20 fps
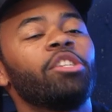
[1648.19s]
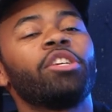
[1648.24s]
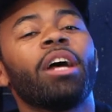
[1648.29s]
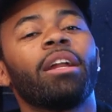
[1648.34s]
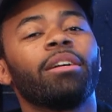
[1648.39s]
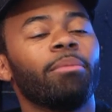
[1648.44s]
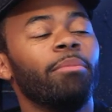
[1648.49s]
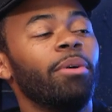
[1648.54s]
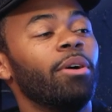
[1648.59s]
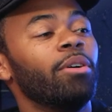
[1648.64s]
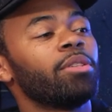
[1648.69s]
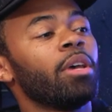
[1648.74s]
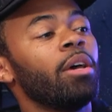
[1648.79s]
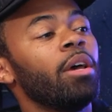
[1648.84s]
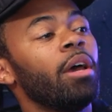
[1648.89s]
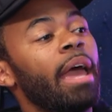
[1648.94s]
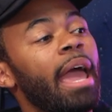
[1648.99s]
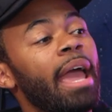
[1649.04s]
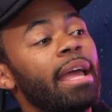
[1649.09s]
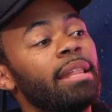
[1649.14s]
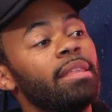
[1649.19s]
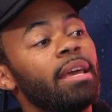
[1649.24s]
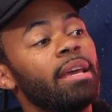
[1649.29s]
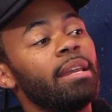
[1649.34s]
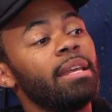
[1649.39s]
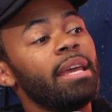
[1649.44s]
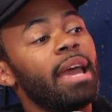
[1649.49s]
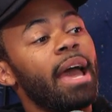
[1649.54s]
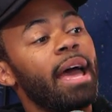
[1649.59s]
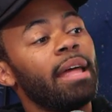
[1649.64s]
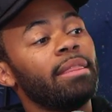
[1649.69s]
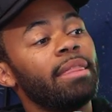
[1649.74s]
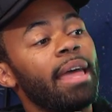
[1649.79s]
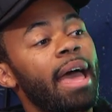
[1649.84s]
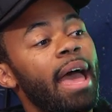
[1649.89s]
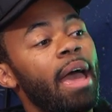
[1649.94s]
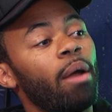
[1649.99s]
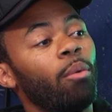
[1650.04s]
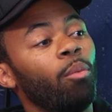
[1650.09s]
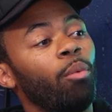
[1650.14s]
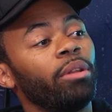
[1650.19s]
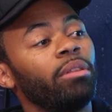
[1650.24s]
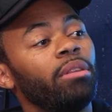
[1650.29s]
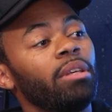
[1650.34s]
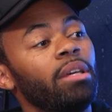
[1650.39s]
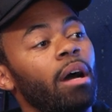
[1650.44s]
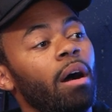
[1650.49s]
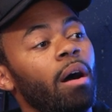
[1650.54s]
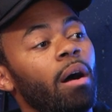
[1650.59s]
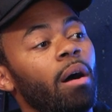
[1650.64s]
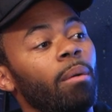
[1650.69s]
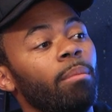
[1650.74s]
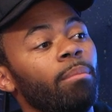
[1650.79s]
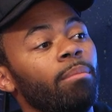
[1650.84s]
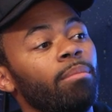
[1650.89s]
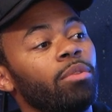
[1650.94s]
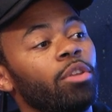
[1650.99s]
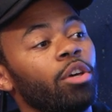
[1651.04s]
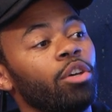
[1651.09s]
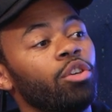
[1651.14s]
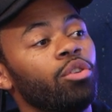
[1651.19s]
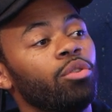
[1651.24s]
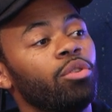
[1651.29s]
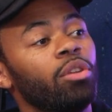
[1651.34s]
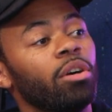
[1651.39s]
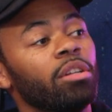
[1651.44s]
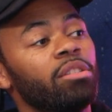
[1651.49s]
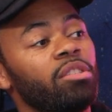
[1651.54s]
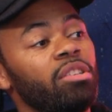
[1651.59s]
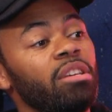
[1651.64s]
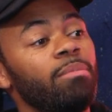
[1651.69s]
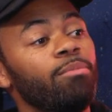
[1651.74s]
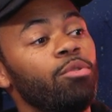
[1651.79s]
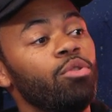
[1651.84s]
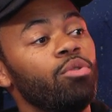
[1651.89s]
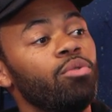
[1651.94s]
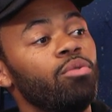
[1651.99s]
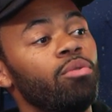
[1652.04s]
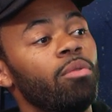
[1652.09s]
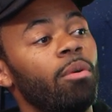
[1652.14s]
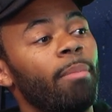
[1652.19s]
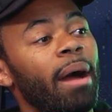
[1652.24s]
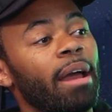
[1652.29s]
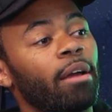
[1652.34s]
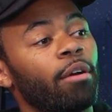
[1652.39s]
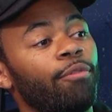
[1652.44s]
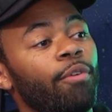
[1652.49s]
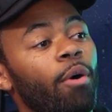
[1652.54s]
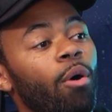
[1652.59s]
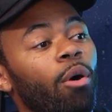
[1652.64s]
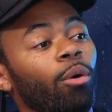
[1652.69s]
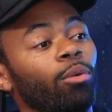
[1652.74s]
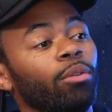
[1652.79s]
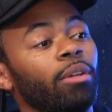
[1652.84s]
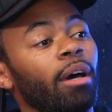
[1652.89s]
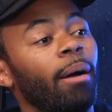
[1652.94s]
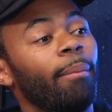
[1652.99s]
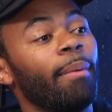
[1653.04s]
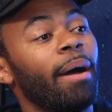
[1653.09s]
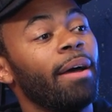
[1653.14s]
Shout out to Mills. And then he had that with the um the the Team U microphone hold the up.